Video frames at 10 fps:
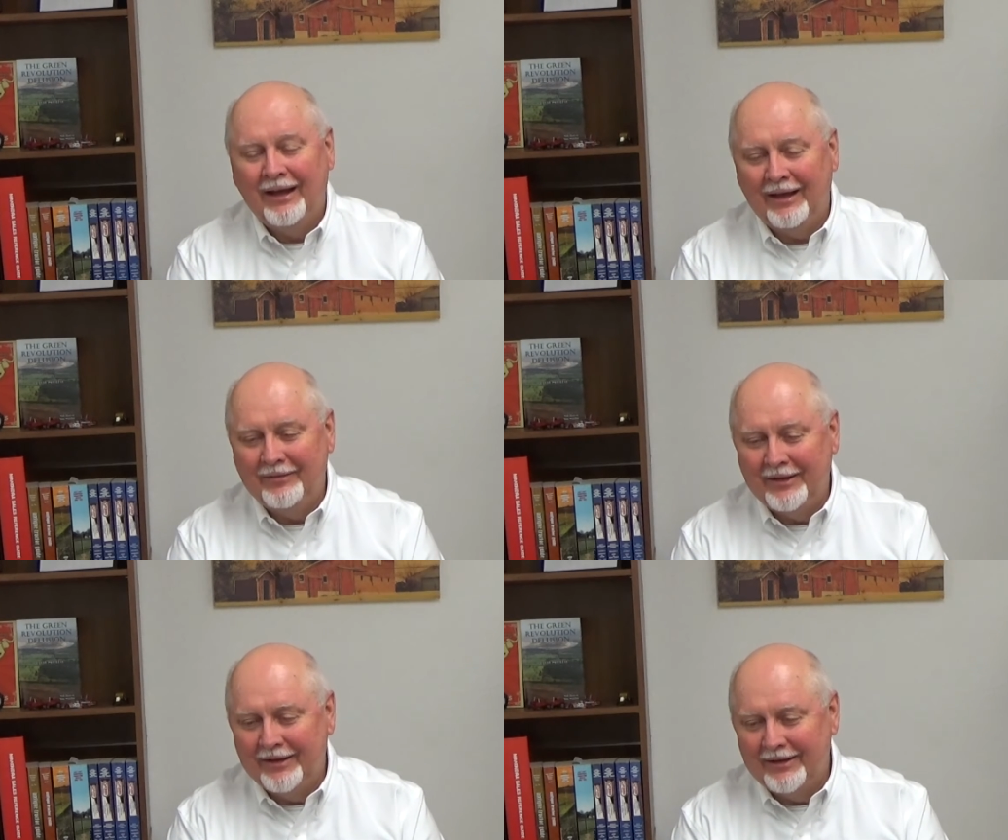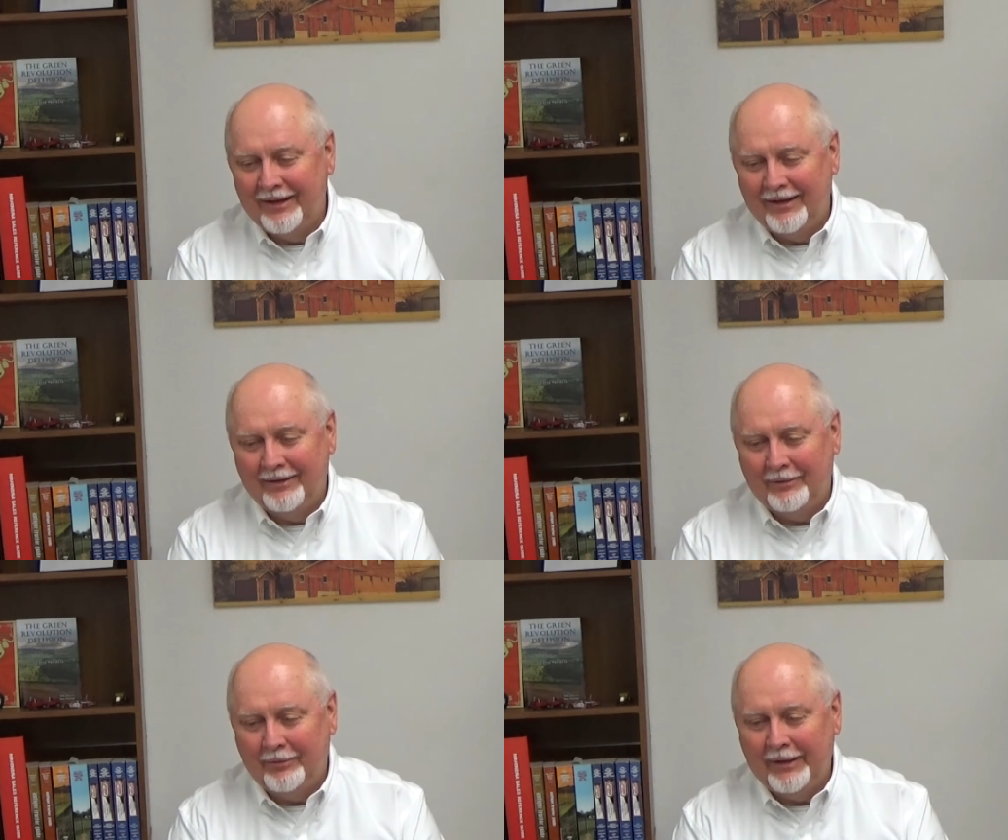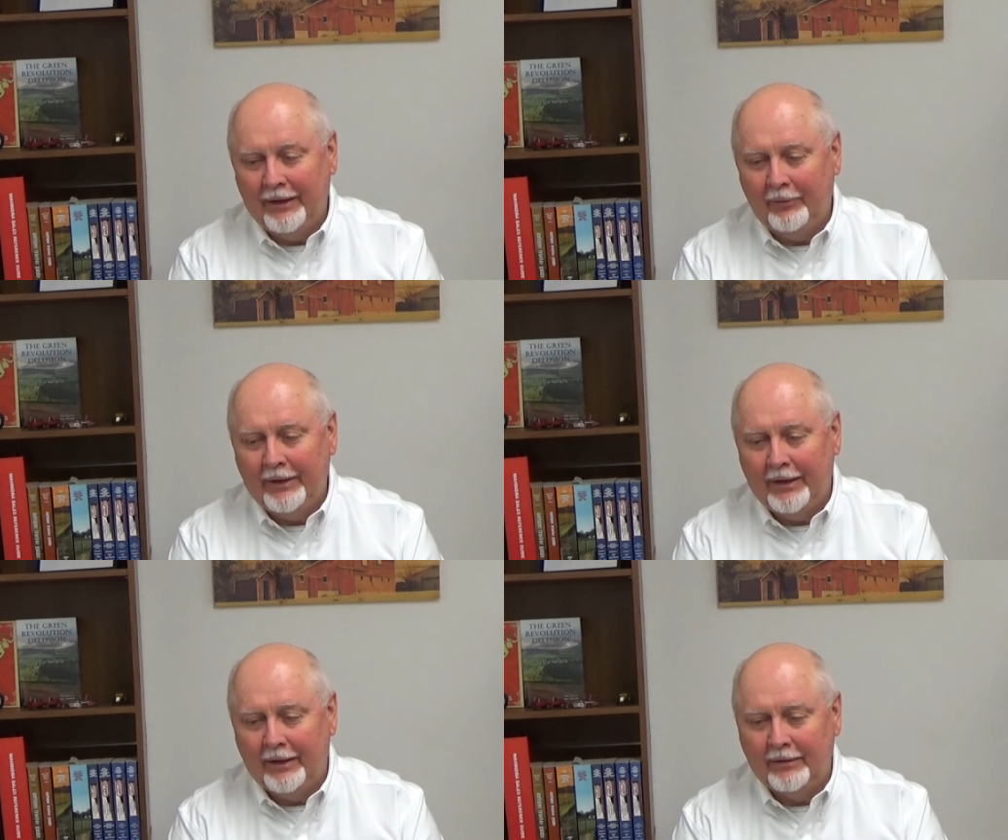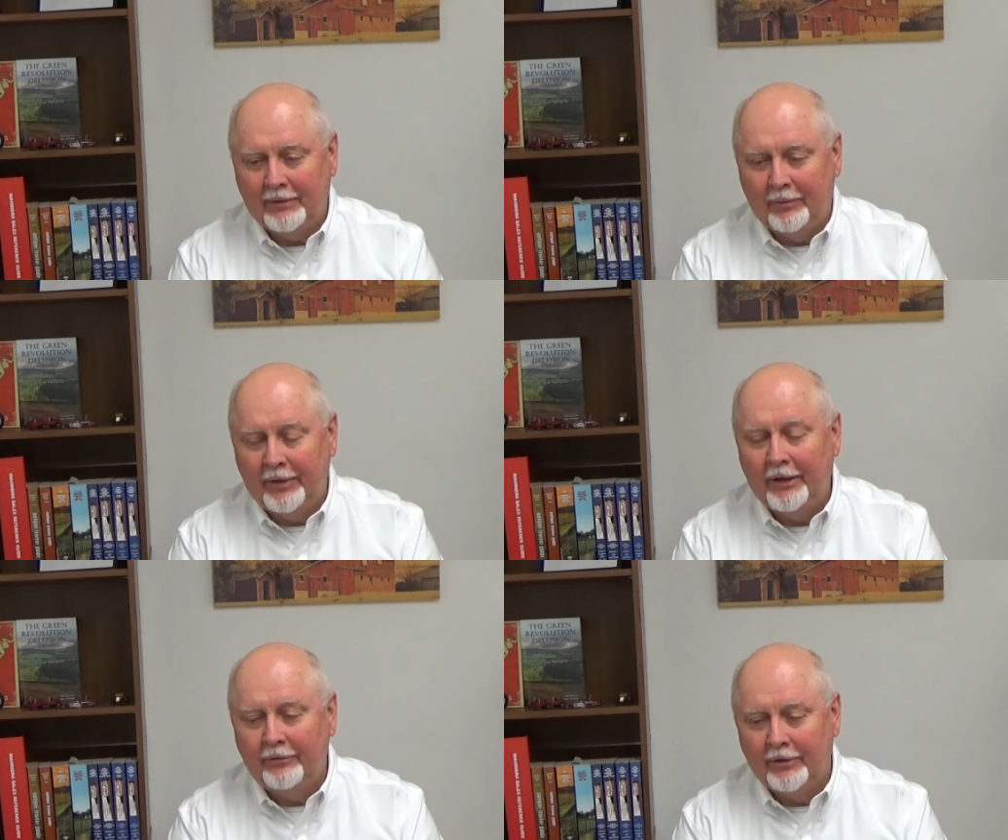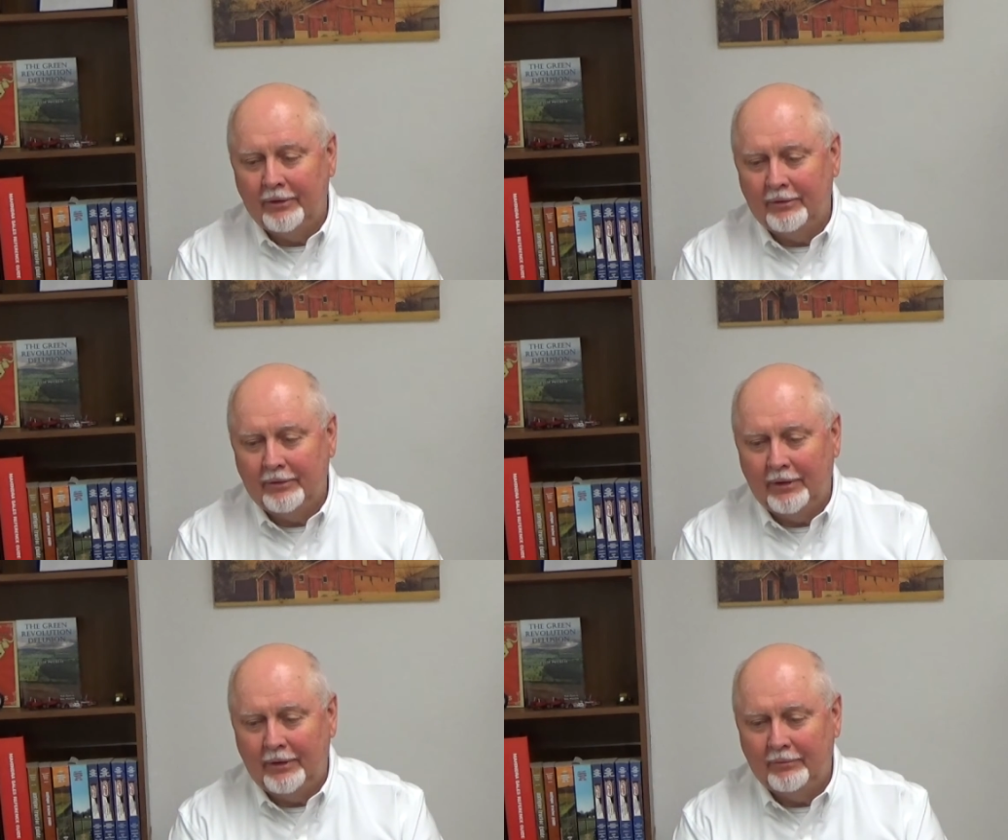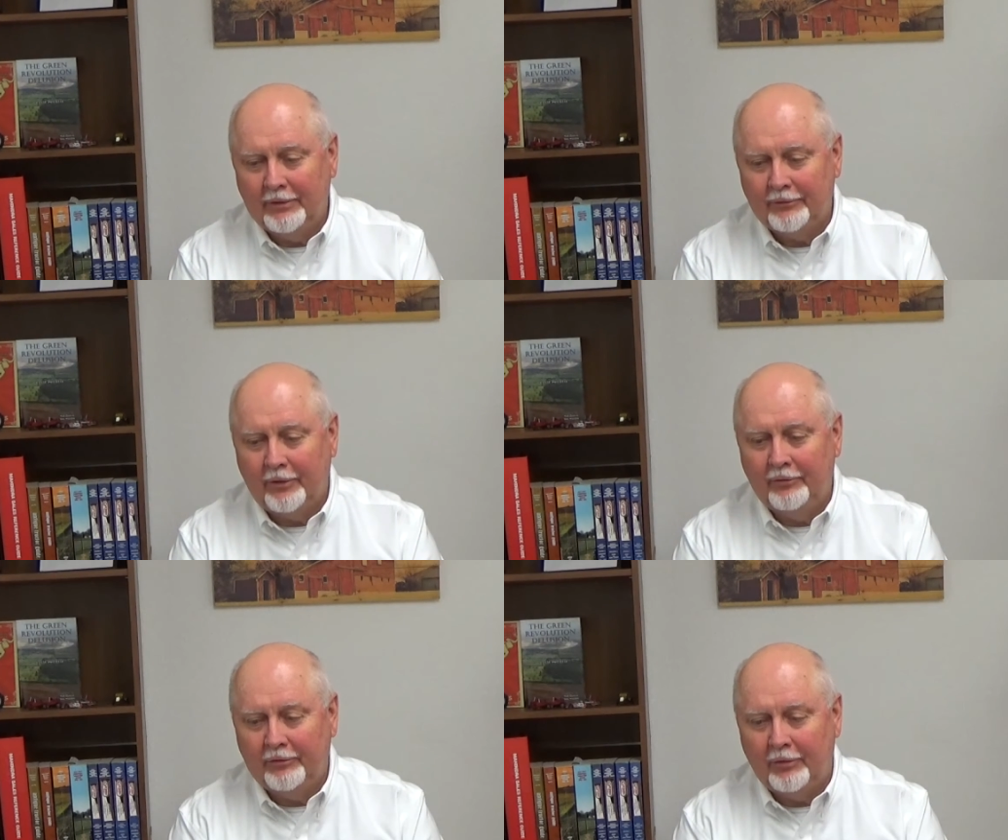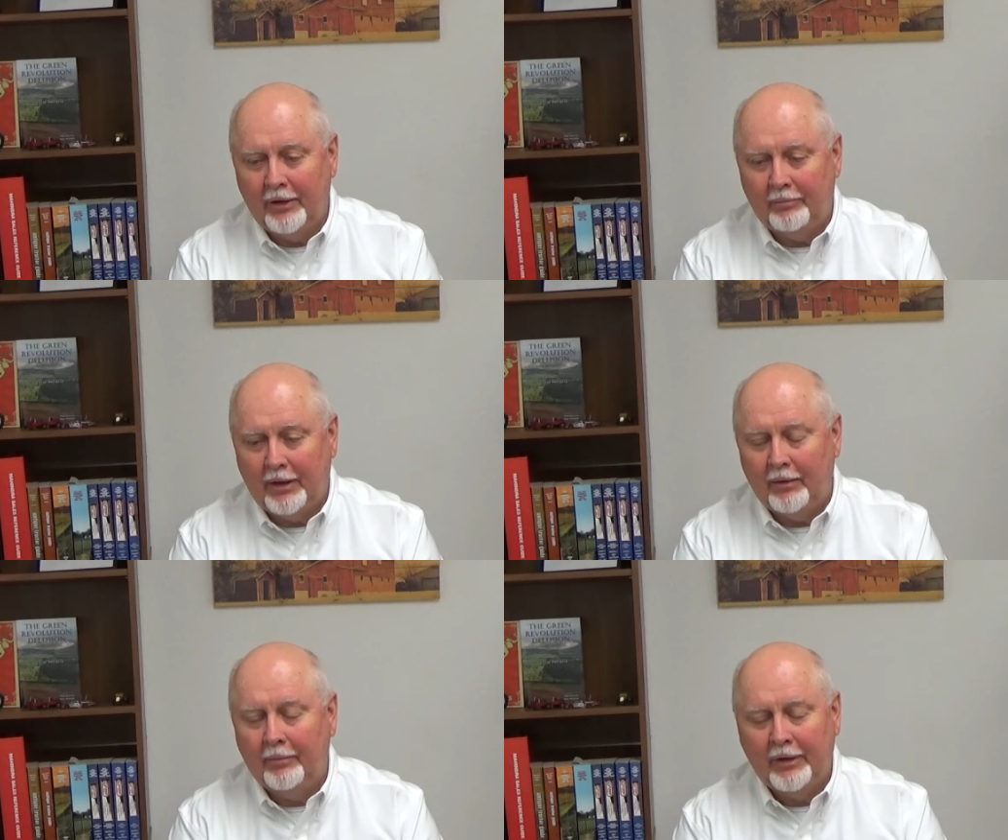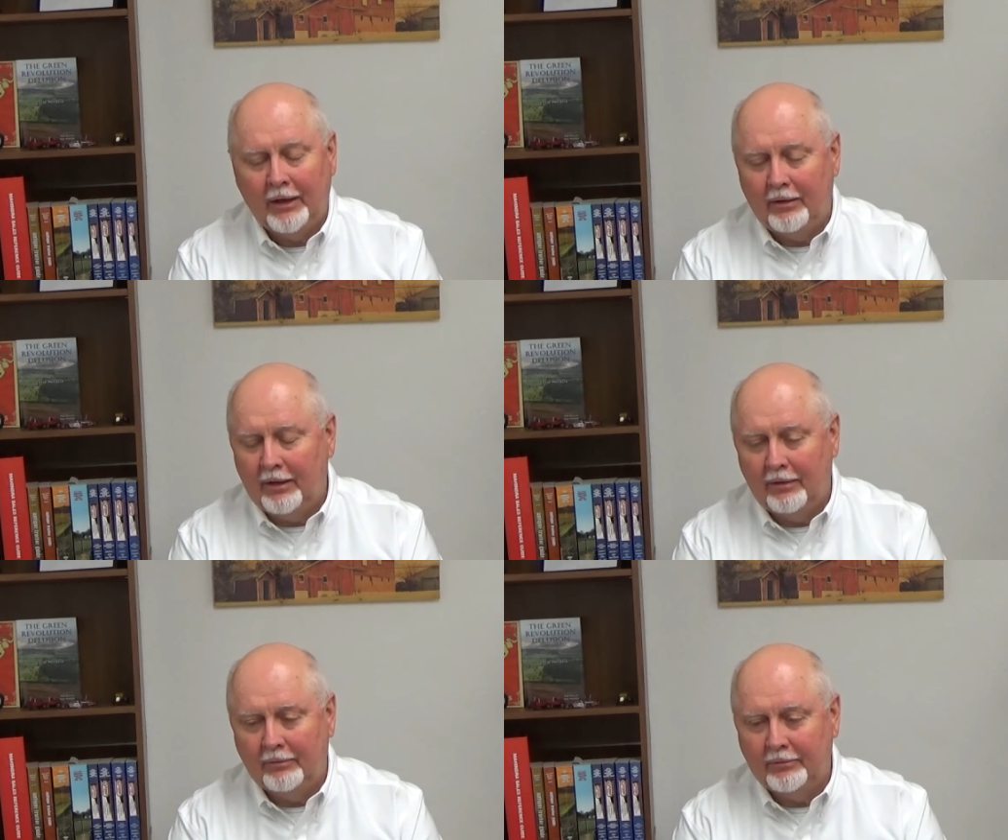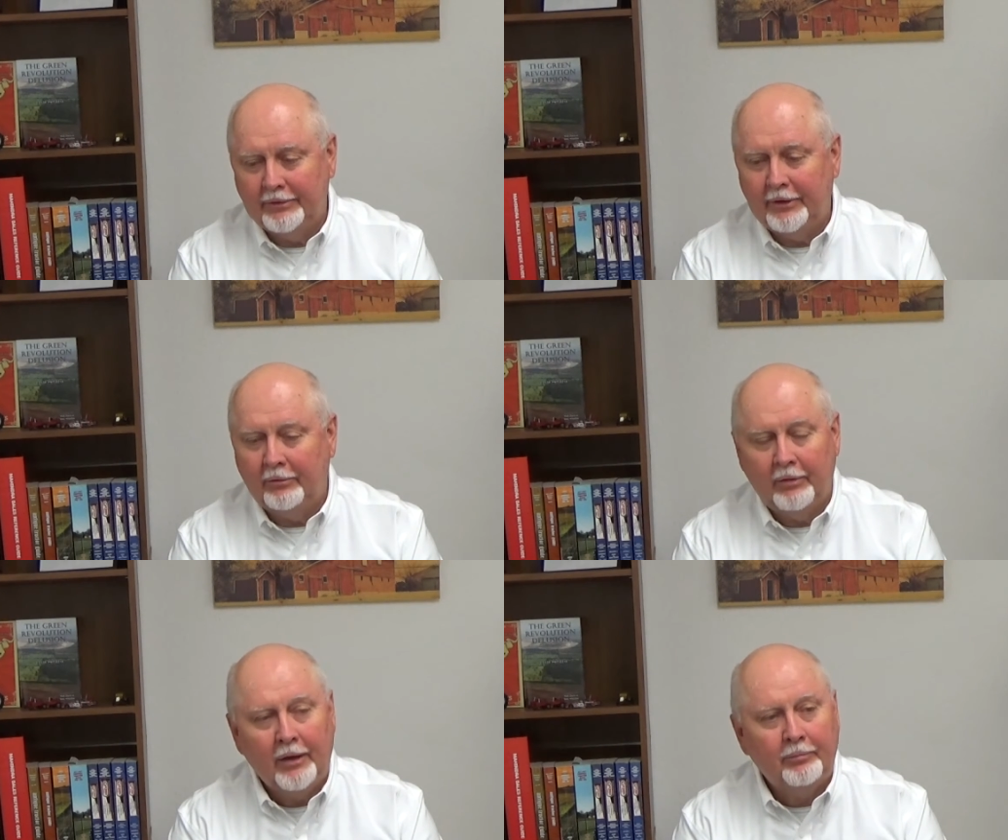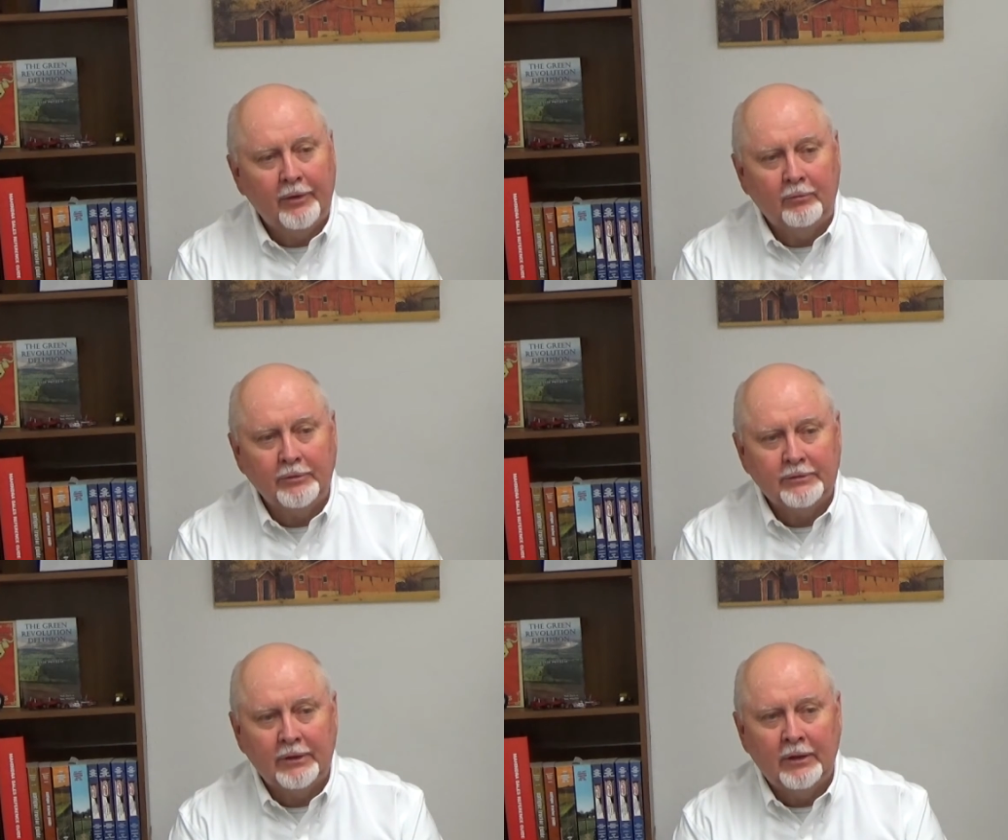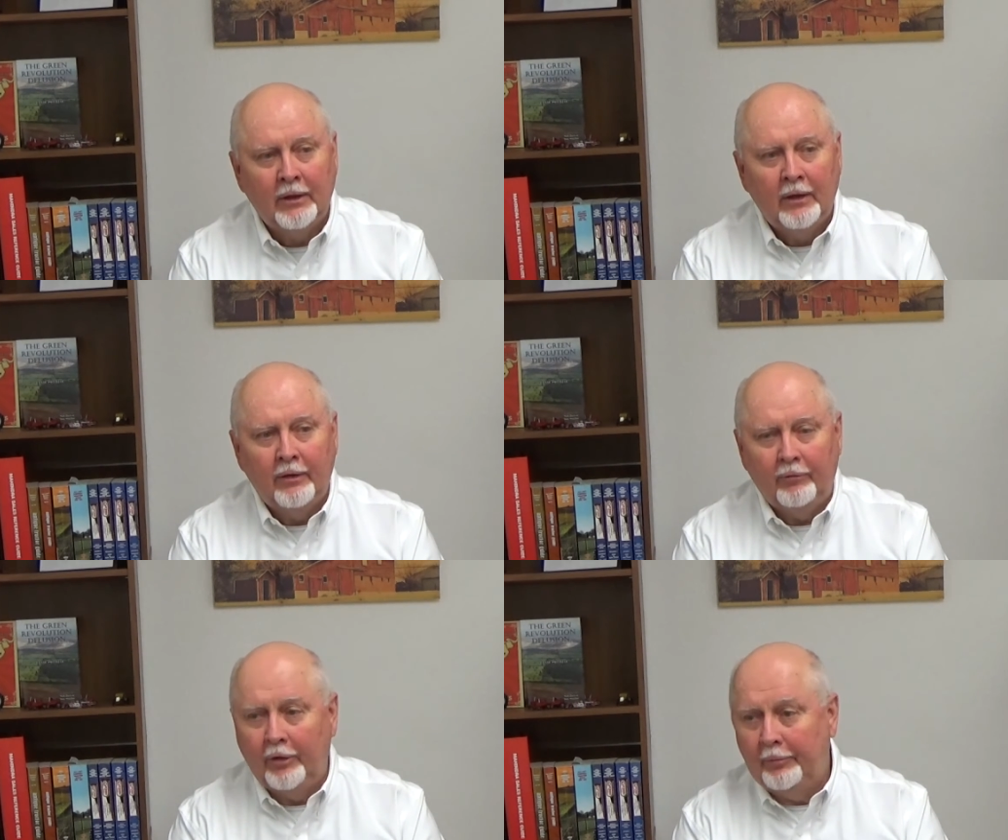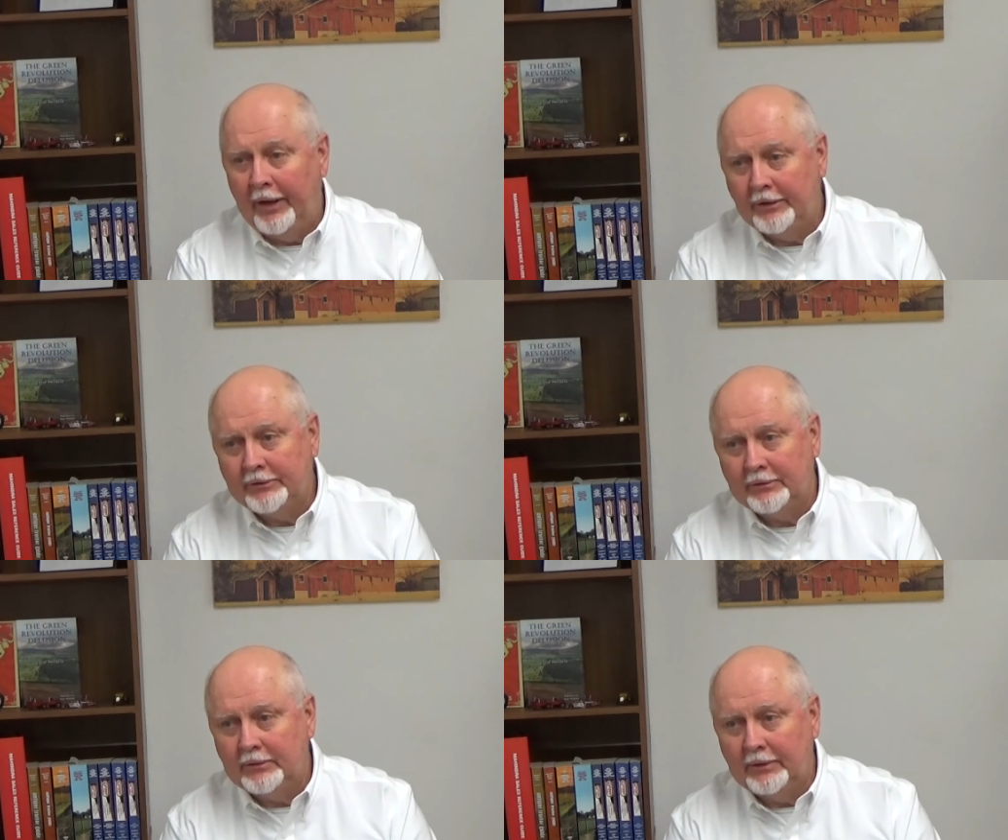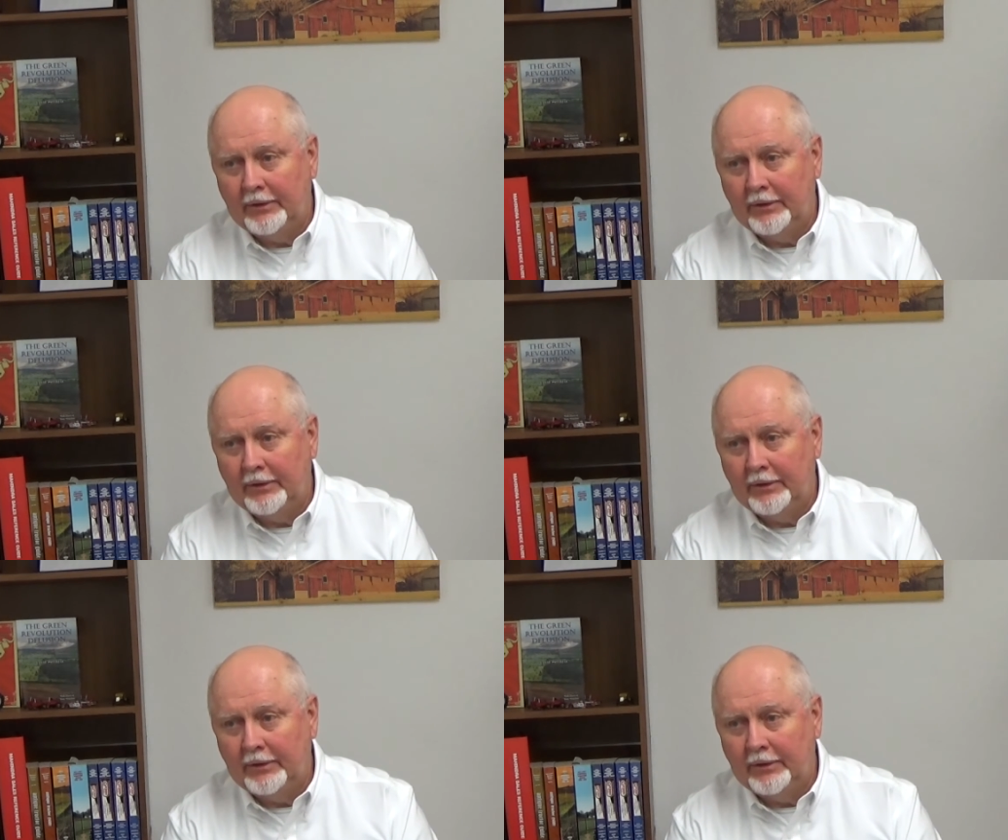And then we had a Mahindra service rep. Our dealer rep that was very patient.